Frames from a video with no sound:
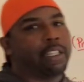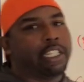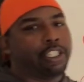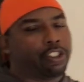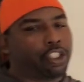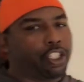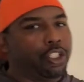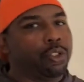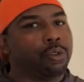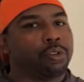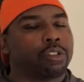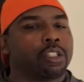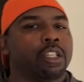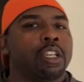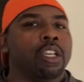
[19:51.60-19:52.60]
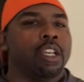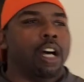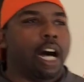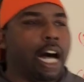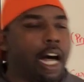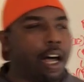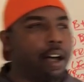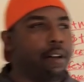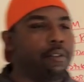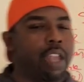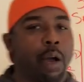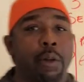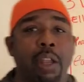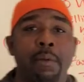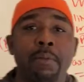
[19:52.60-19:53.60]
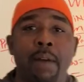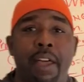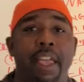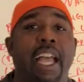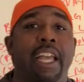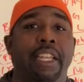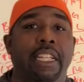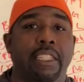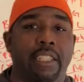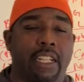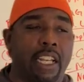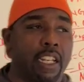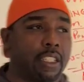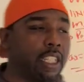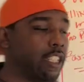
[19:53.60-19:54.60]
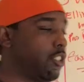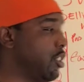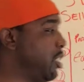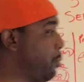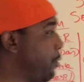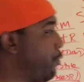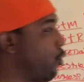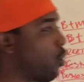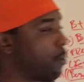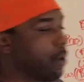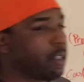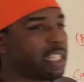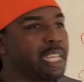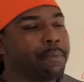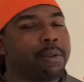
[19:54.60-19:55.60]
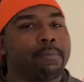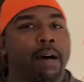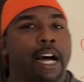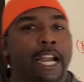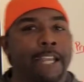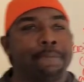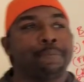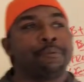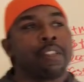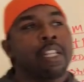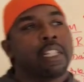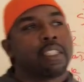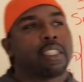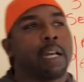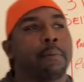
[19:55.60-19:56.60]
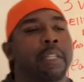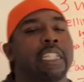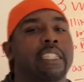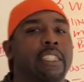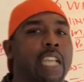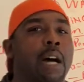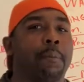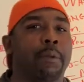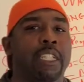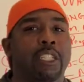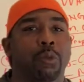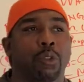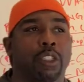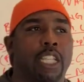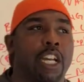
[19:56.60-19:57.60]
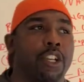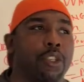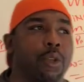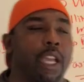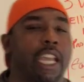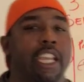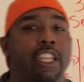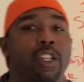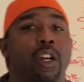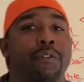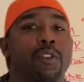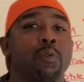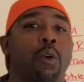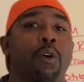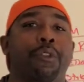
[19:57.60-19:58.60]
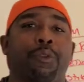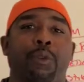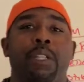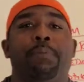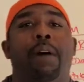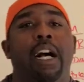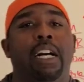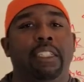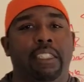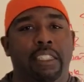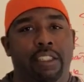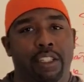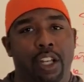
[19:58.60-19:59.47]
is huge. Now, what I mean by that is, I kind of touched on this before, but keep in mind, some of these companies will tell you, hey, you know, if you wrote 3 policies in the